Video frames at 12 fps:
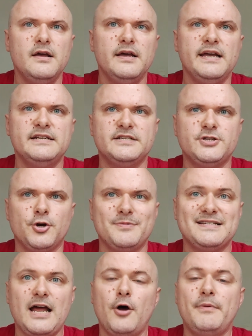It
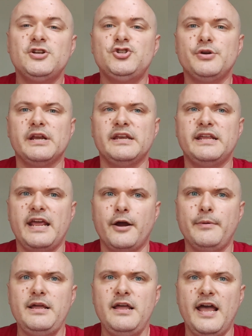determines how much you can
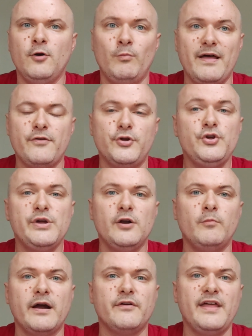carry and whether you
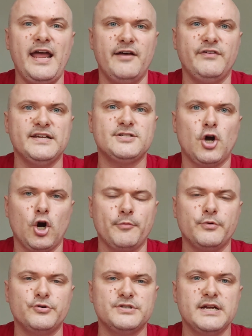can wear the heaviest
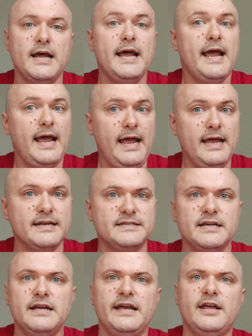armors.
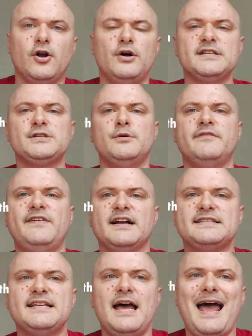And it also
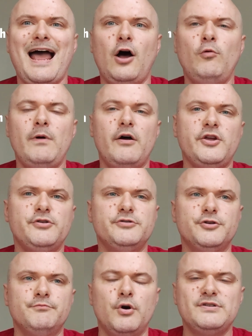affects how well you
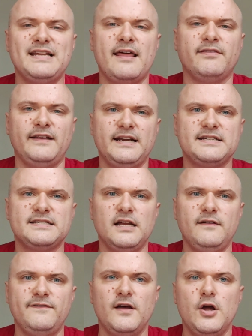do most athletic
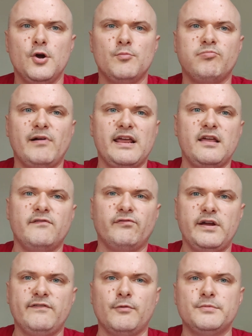stuff, breaking
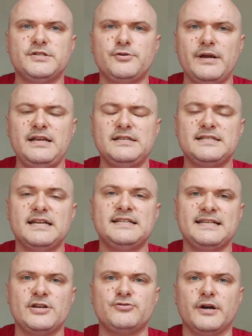free from restraints,
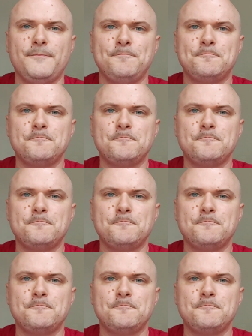etc.